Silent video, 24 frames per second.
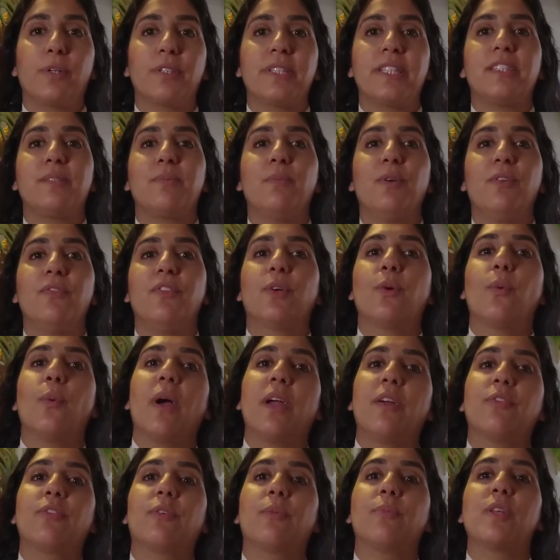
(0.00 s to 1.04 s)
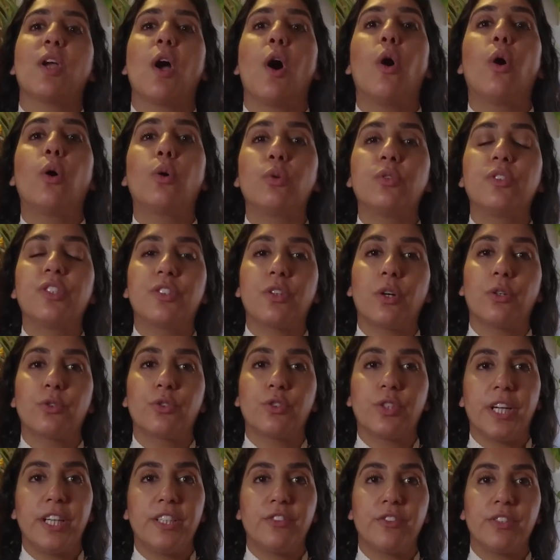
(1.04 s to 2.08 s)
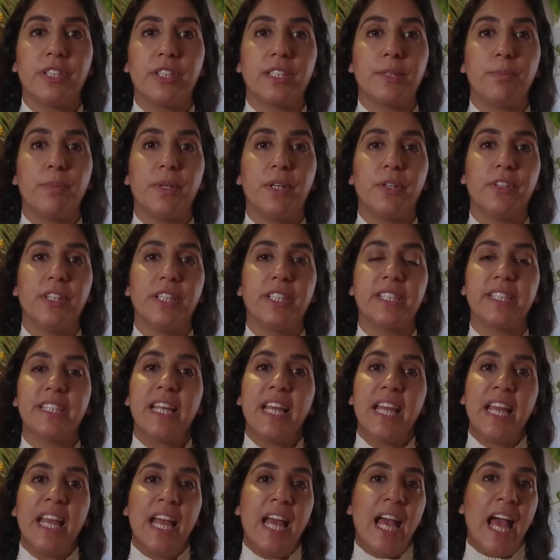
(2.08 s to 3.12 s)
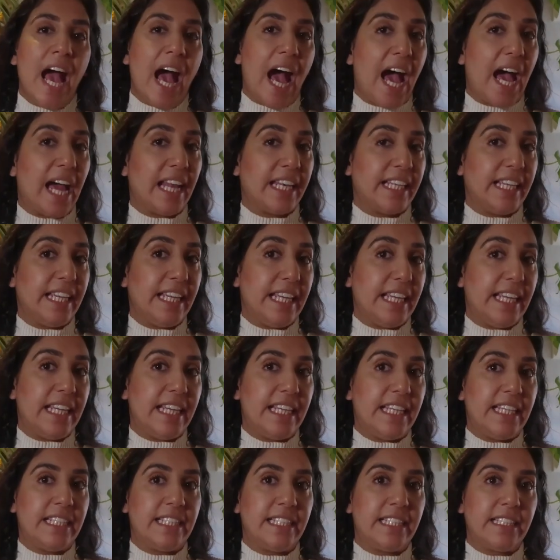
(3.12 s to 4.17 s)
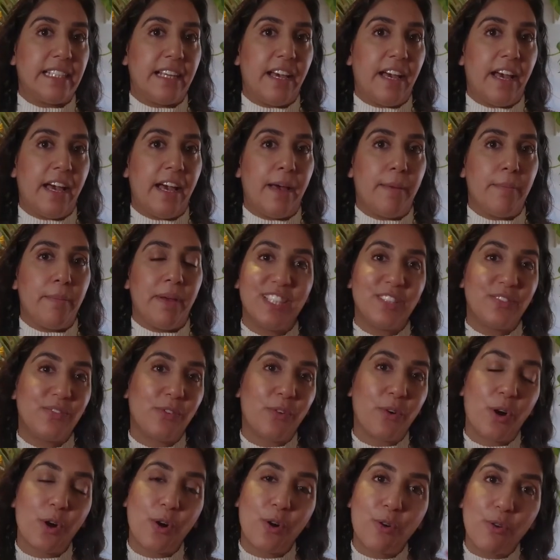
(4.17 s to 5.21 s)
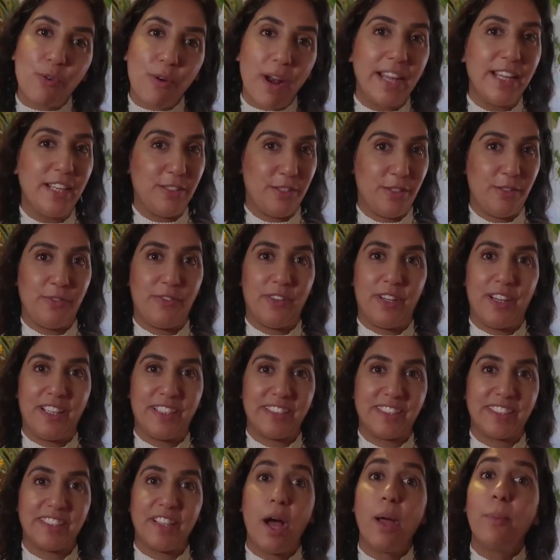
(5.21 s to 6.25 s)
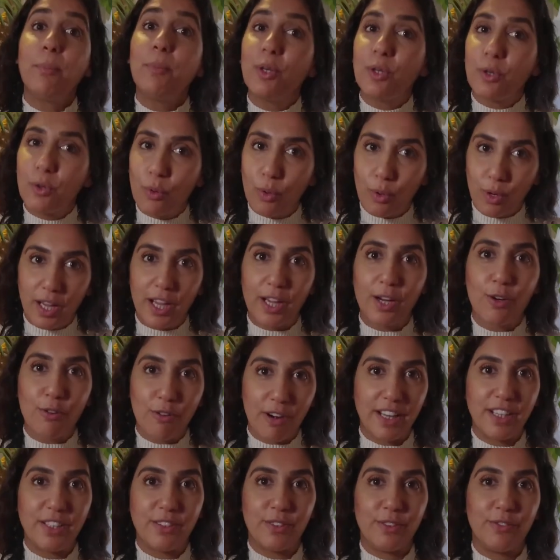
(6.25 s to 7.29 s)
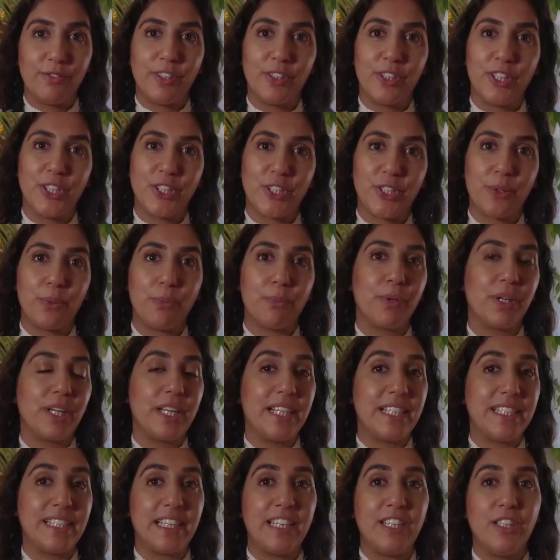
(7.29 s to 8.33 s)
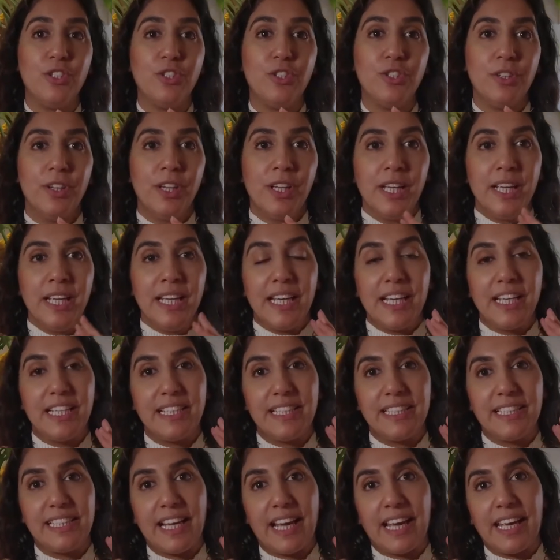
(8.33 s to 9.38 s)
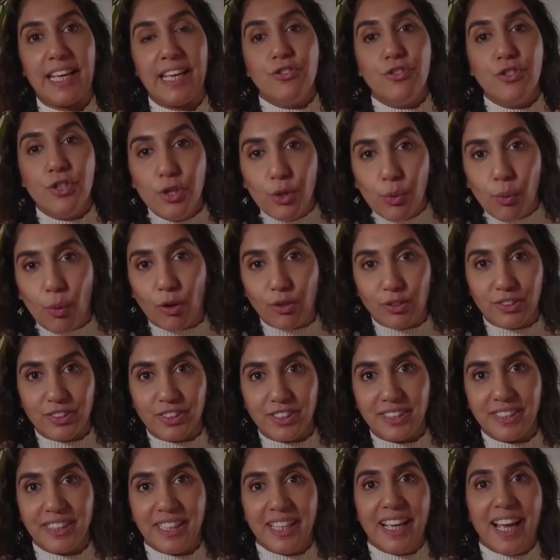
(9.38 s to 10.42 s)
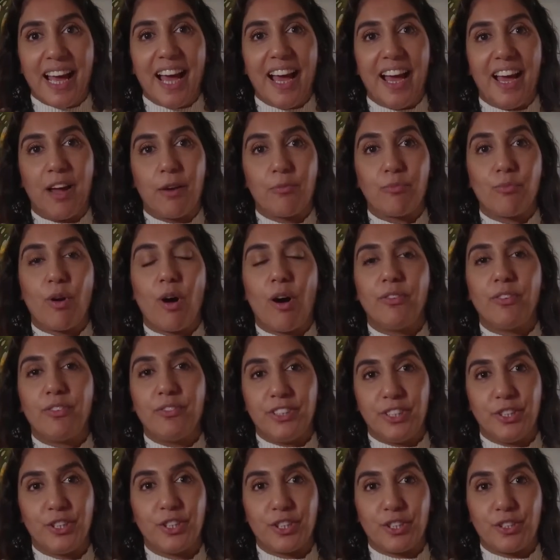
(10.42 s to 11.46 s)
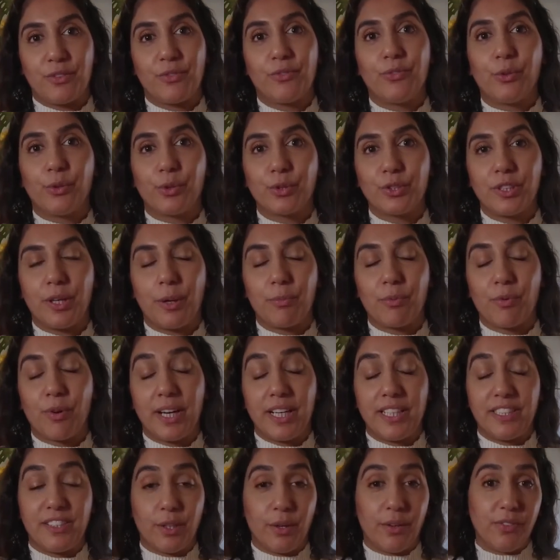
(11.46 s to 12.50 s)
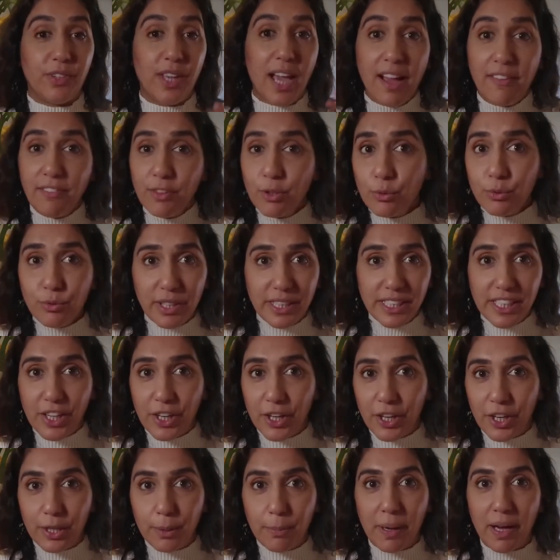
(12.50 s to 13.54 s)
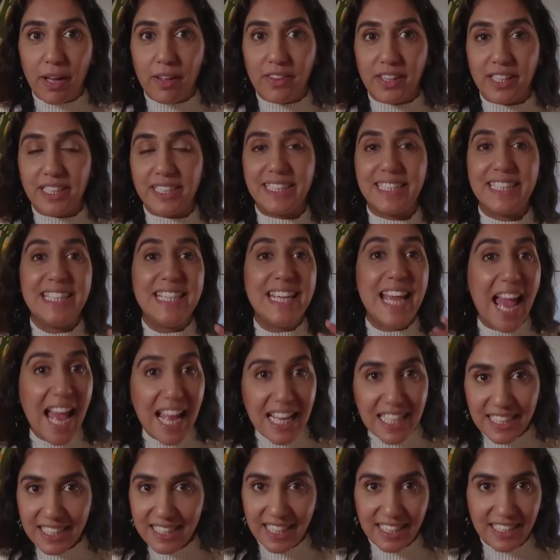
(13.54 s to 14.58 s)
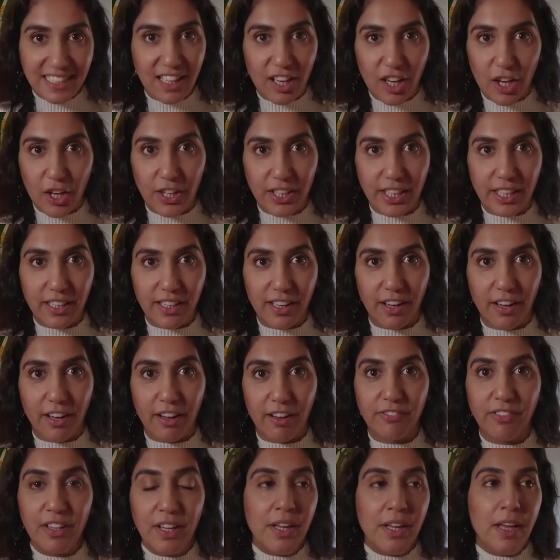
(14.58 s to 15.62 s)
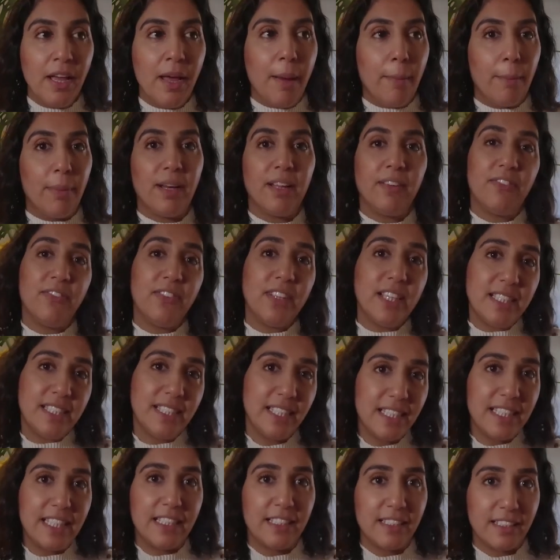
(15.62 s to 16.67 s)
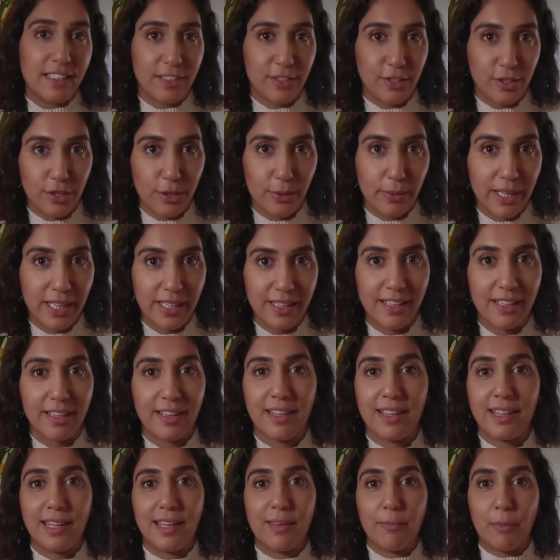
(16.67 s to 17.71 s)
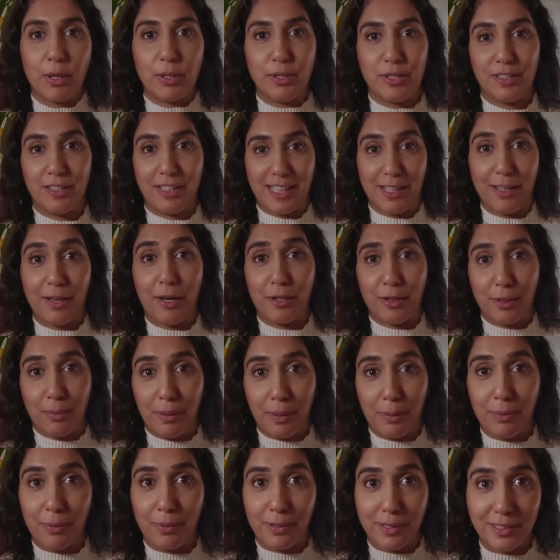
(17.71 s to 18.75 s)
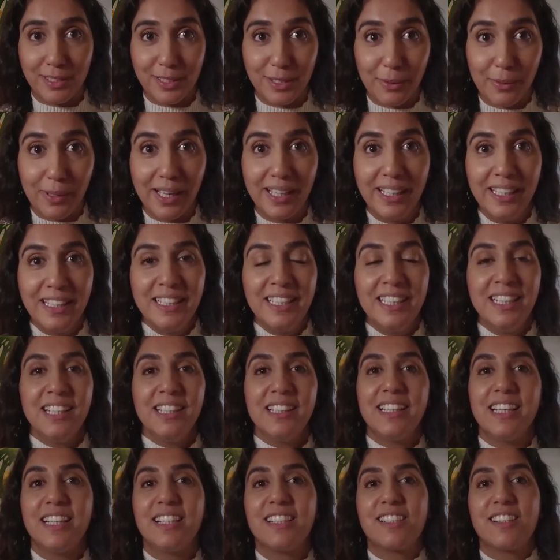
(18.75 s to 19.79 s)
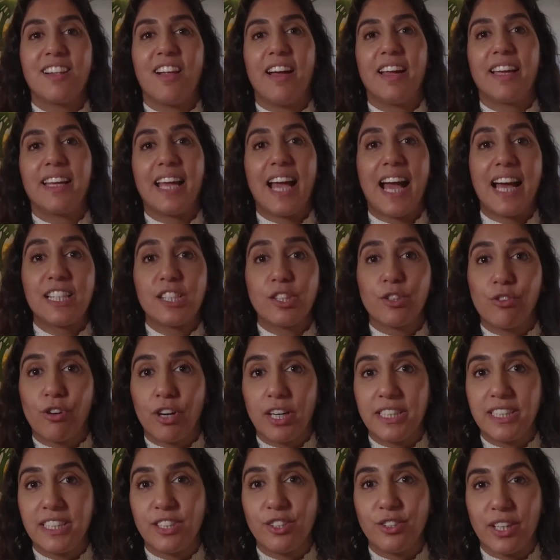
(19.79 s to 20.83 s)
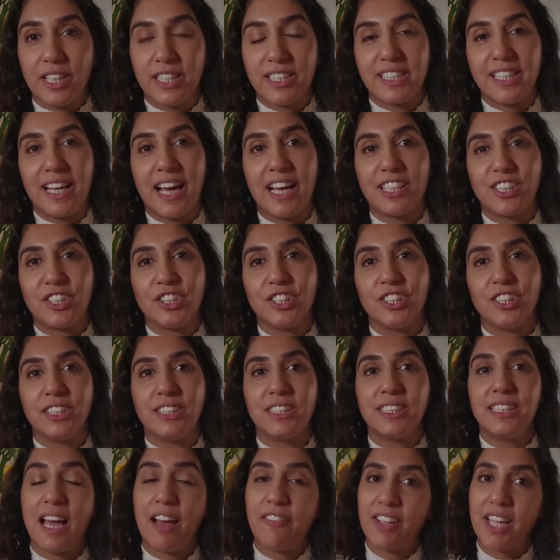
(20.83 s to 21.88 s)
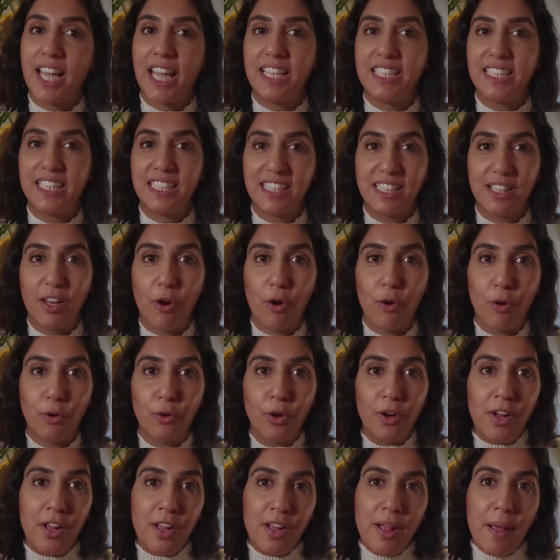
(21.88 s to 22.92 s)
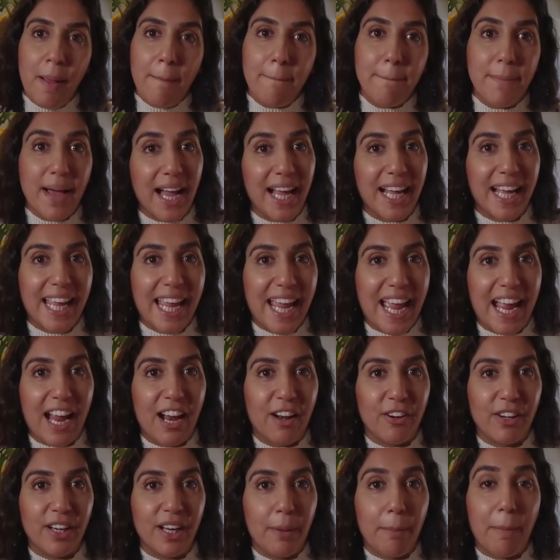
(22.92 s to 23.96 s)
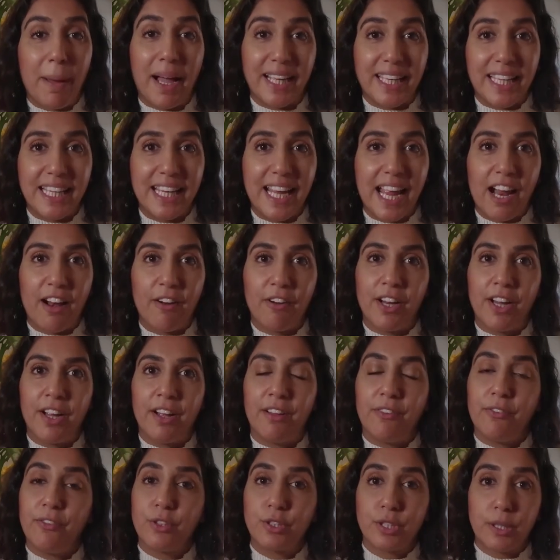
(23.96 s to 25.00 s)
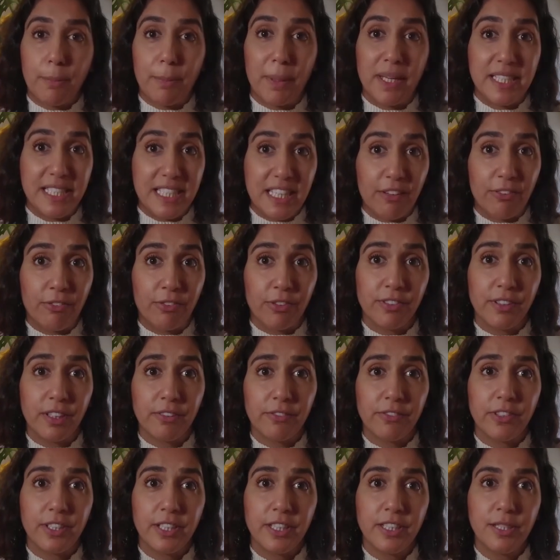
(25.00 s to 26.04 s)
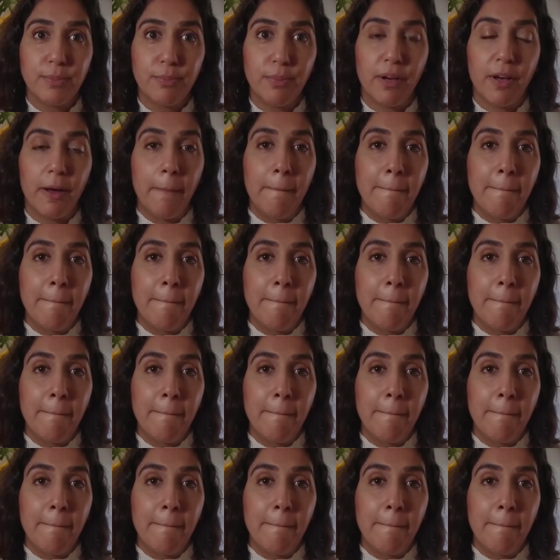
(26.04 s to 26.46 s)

is moving away from the old sole trader experience, and it is for a great new version. I'm going to call it a great new version, but it is a nuance rather than just a forced upgrade. So if you haven't already heard about this, yes, there's a learning curve, but if this idiot can do it, then I think most of the other people can do it. Things like categorizing transactions, navigating the old banking area, it feels a bit different at first, but